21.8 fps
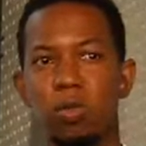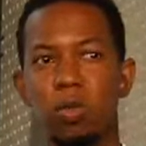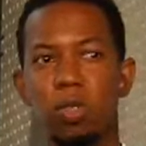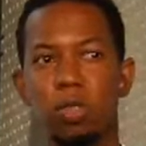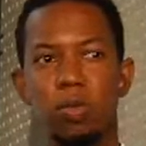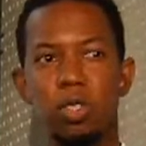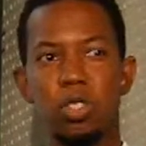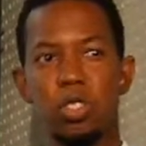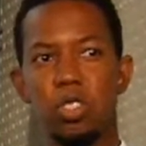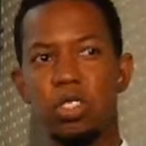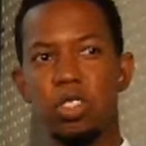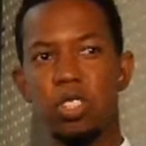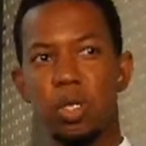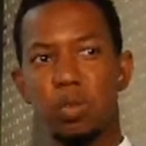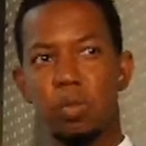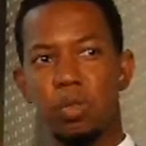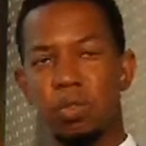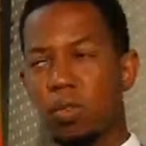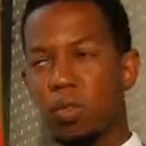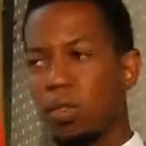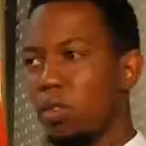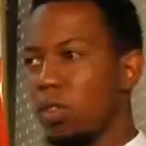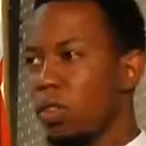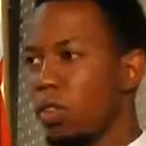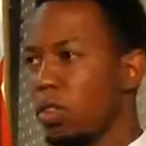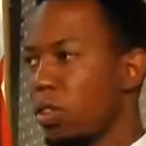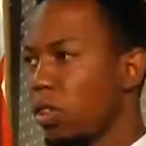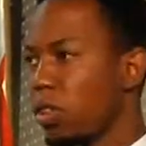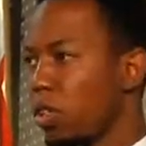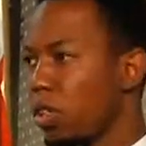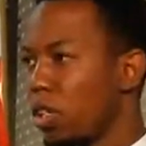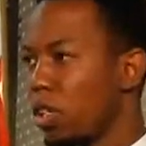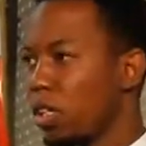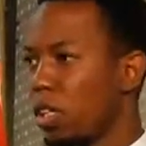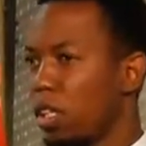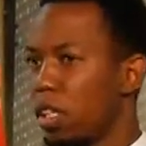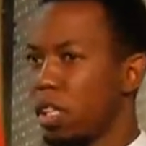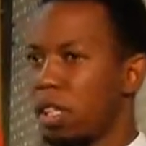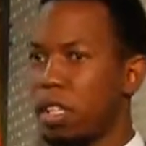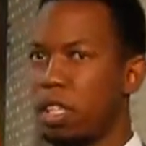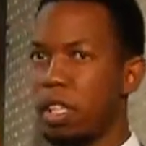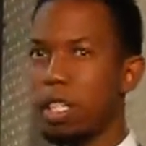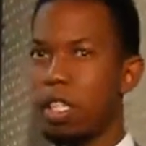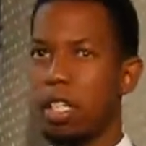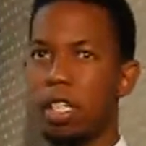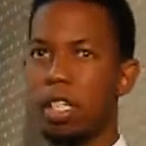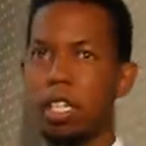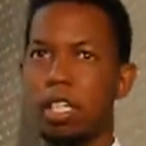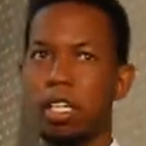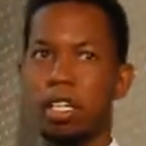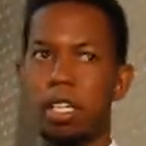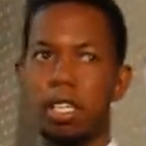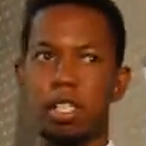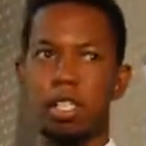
Commission, just before the